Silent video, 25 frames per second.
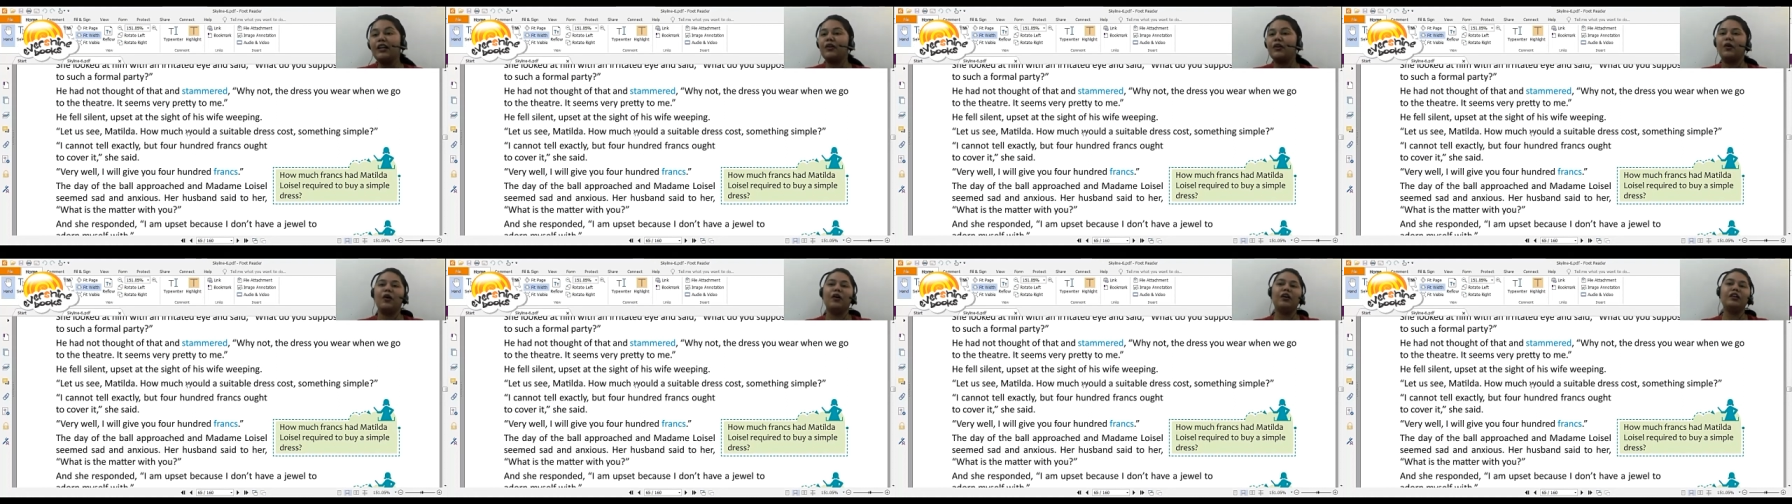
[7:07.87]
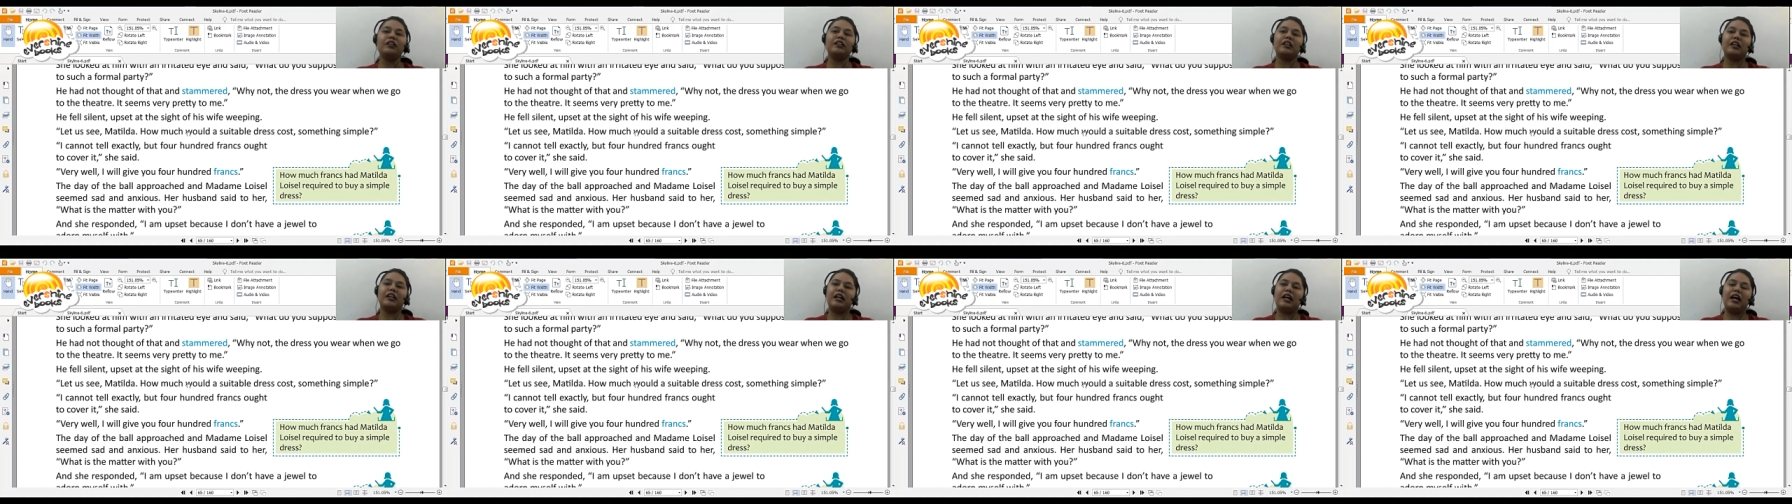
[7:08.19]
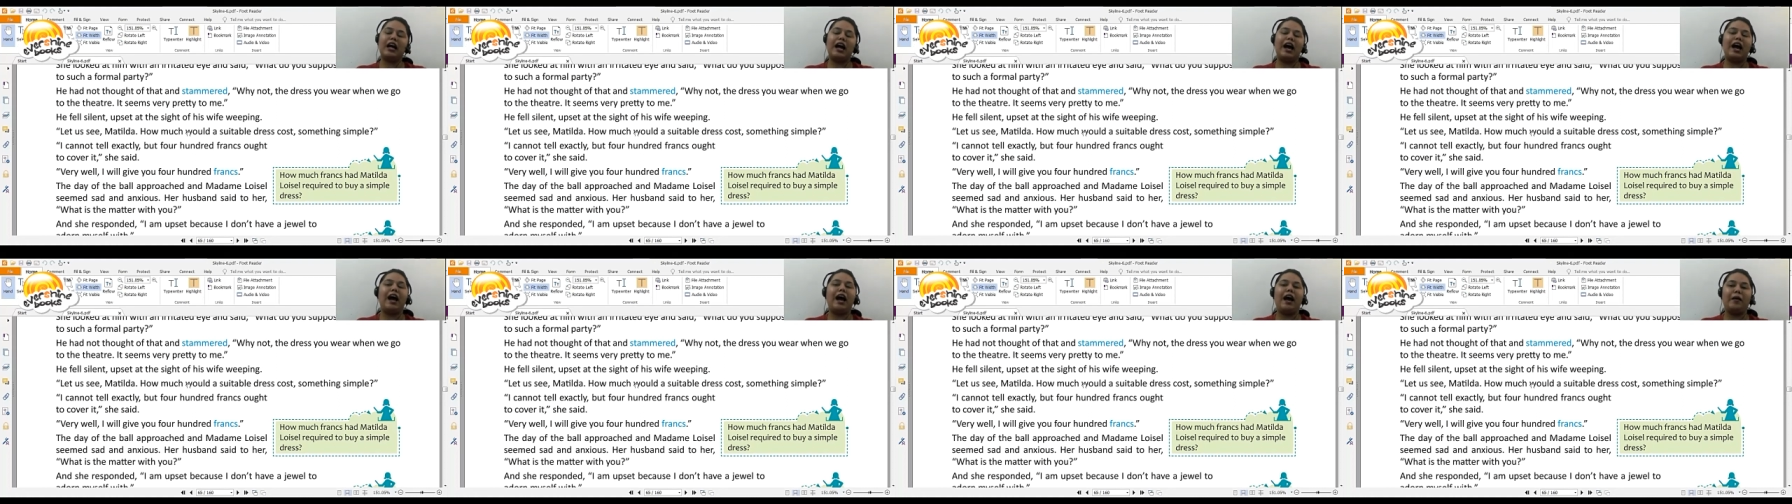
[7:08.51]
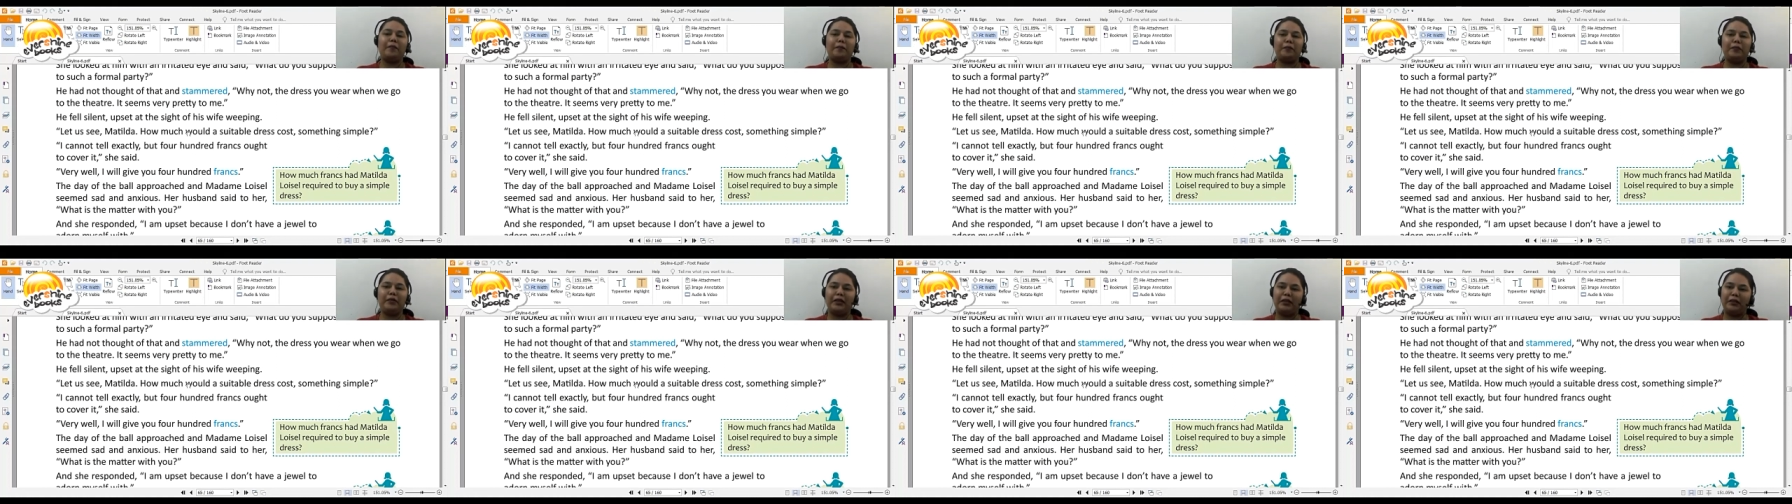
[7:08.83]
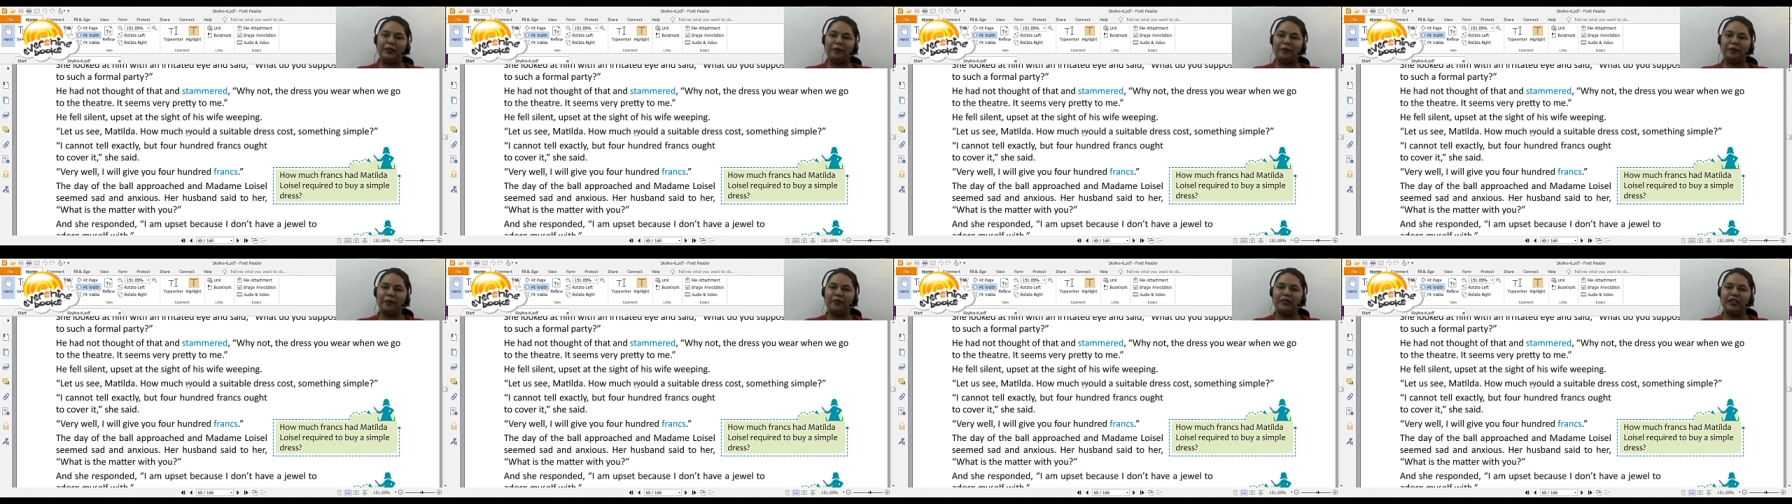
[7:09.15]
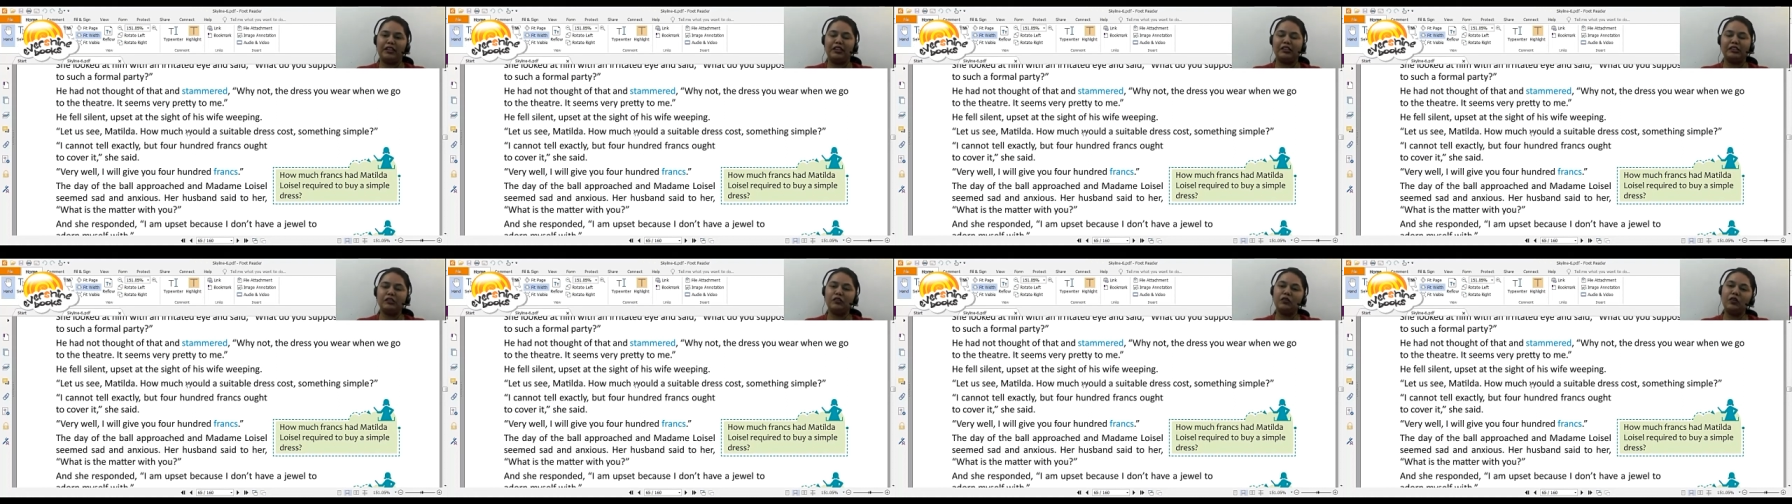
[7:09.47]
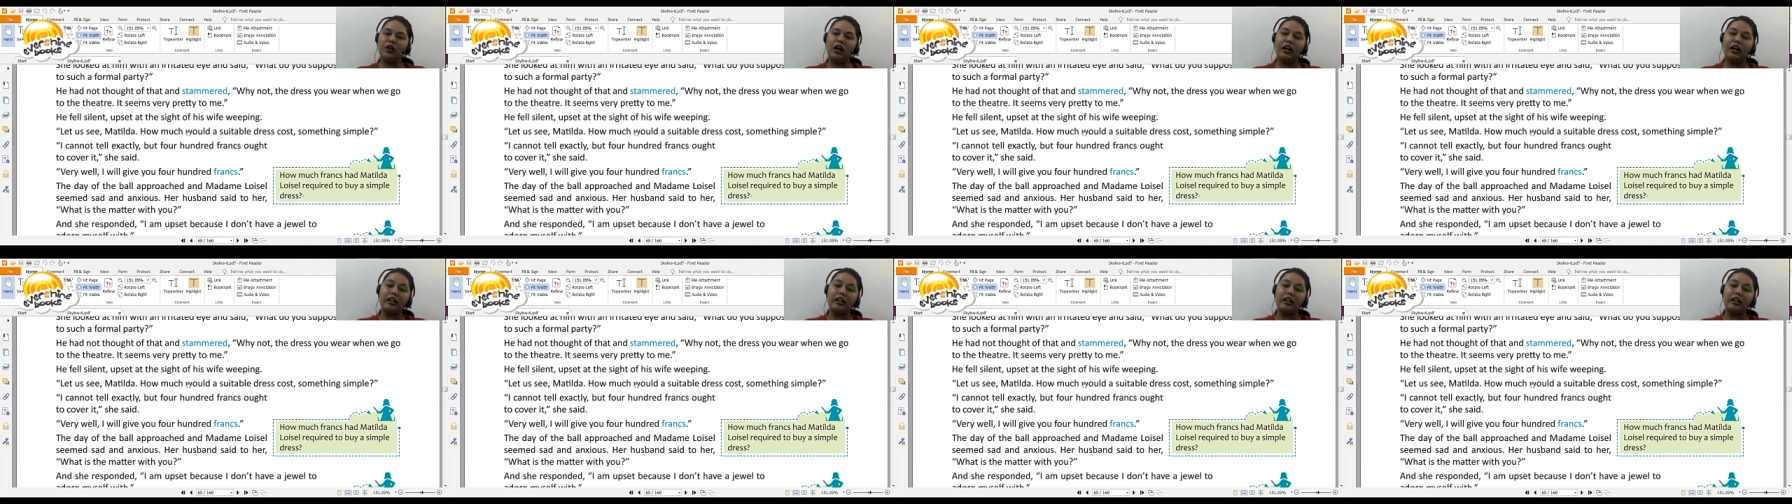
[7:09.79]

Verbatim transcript: not happy. So